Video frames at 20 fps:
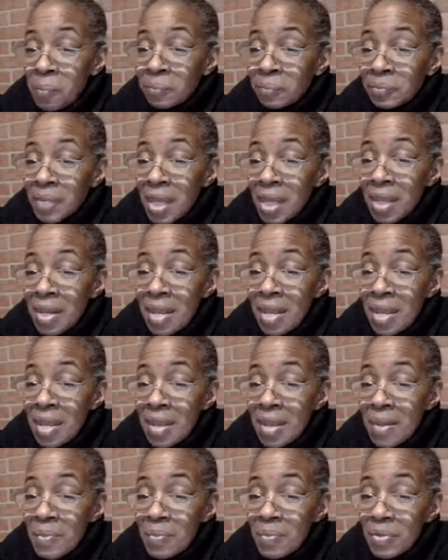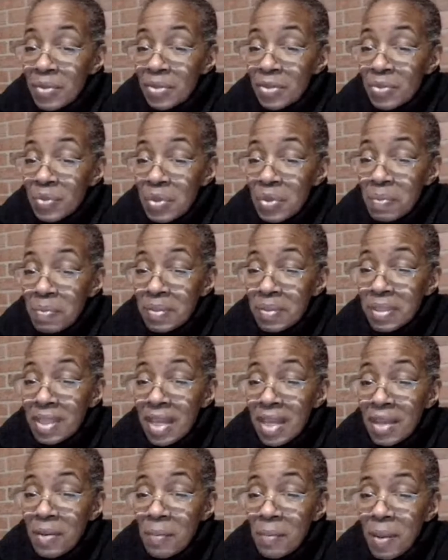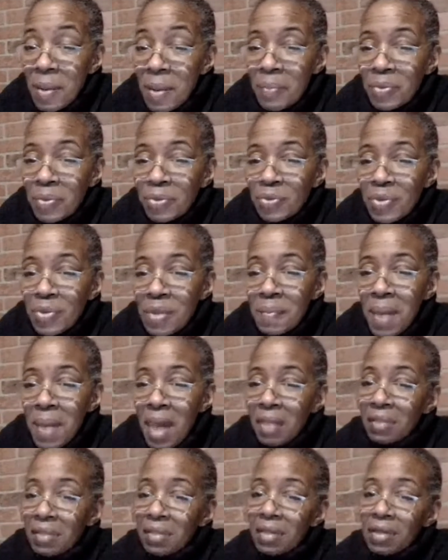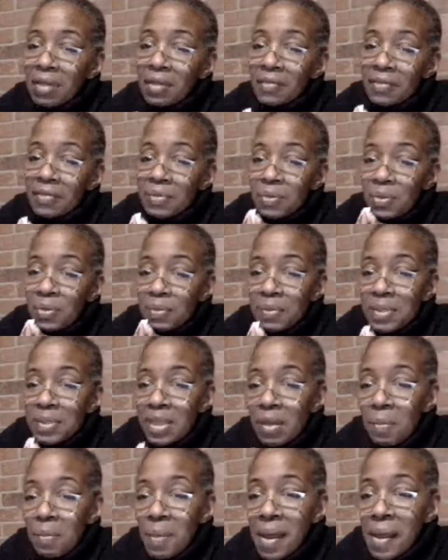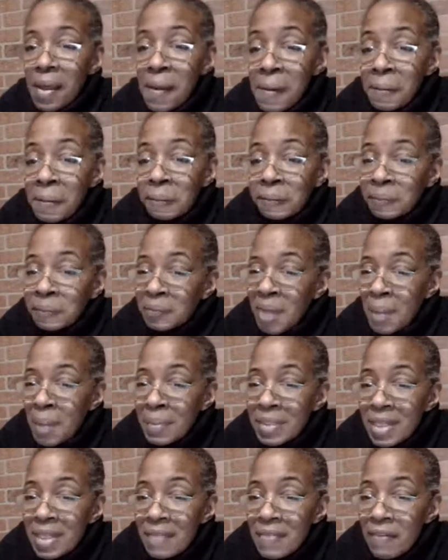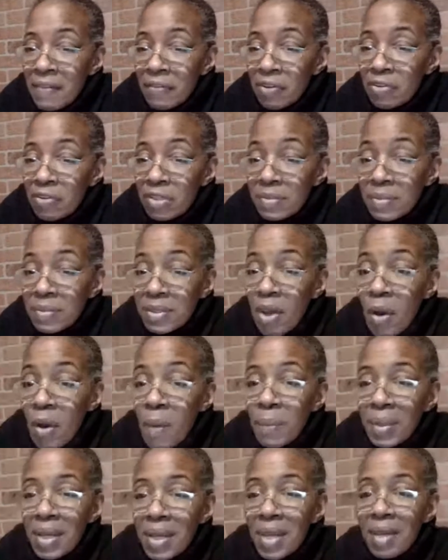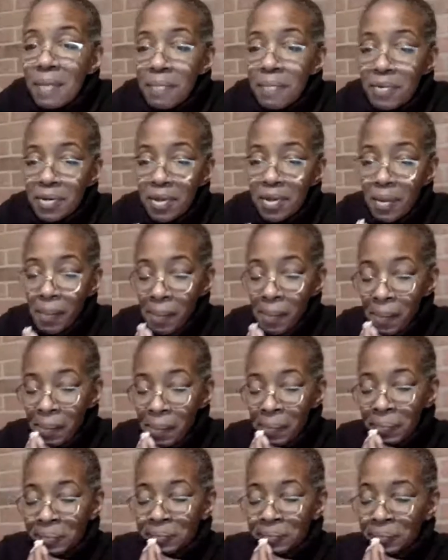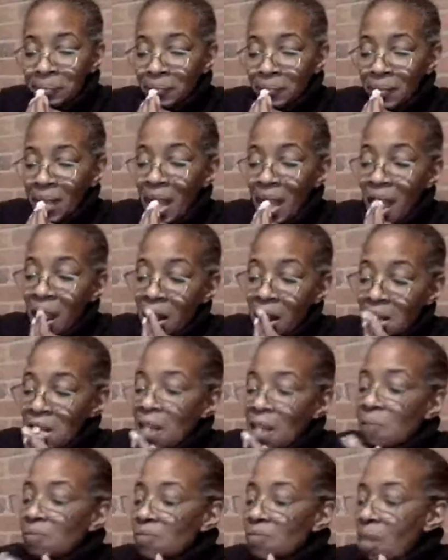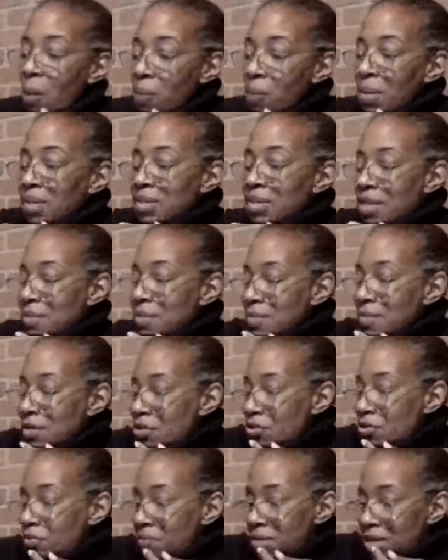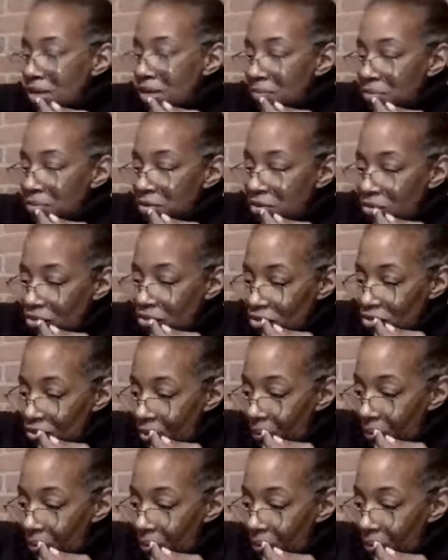and ham with sweet potato pie. Sweet, I love some sweet potato pie. I'm gonna save that for Christmas. Oh, and banana pudding. My dad made a good banana pudding too.